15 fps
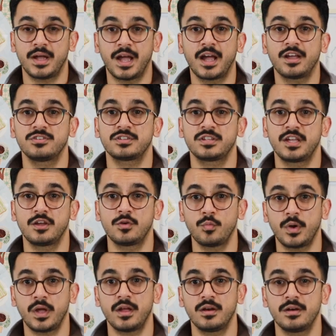asking
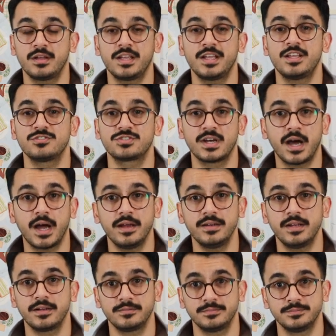where he is
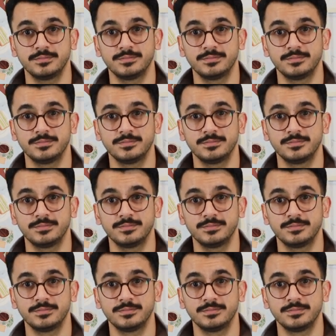hiding.